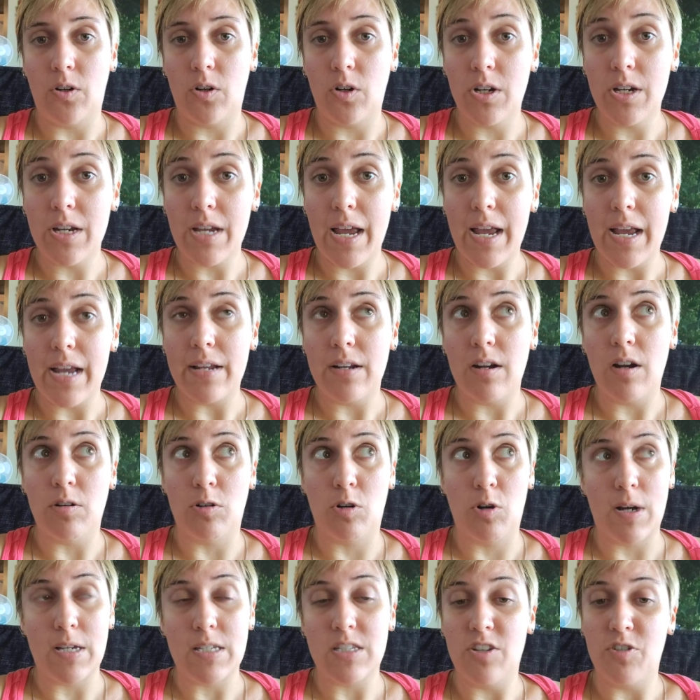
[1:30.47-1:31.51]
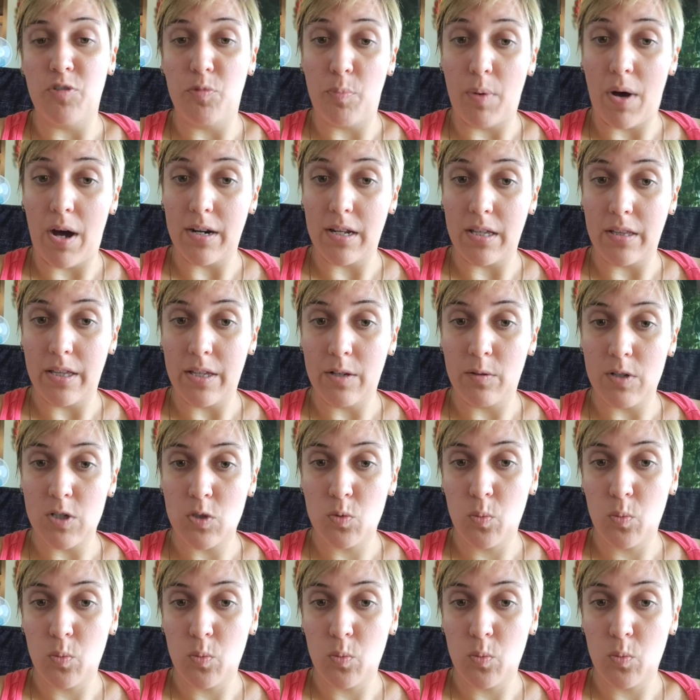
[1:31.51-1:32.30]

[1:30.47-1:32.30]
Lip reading: create aggressive body language,